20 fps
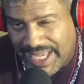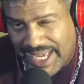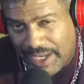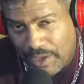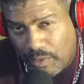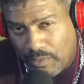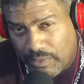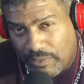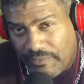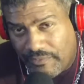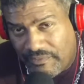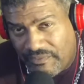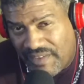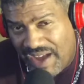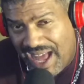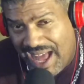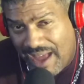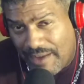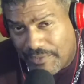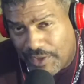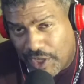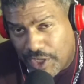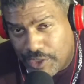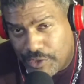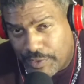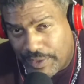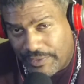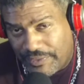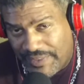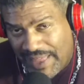And over
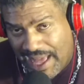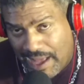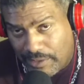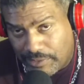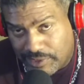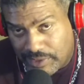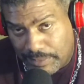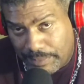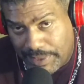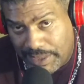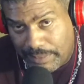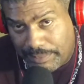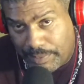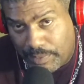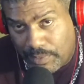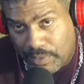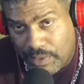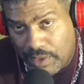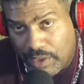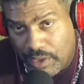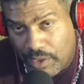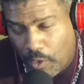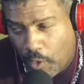500,000 people